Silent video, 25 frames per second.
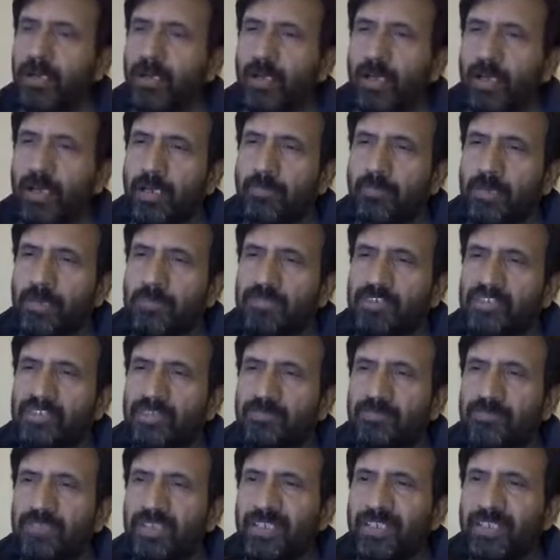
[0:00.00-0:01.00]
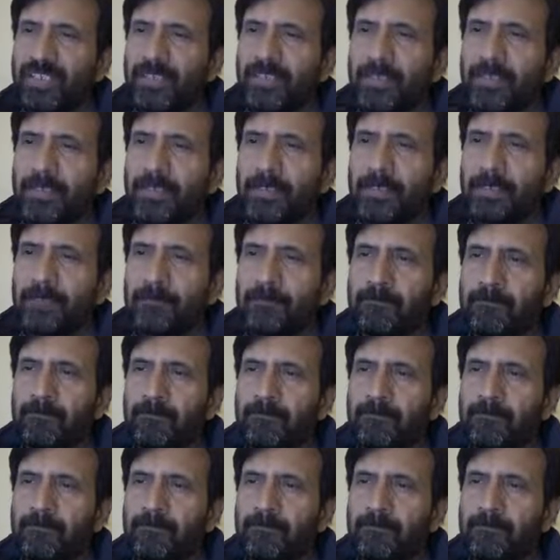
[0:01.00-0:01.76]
or maybe something uh,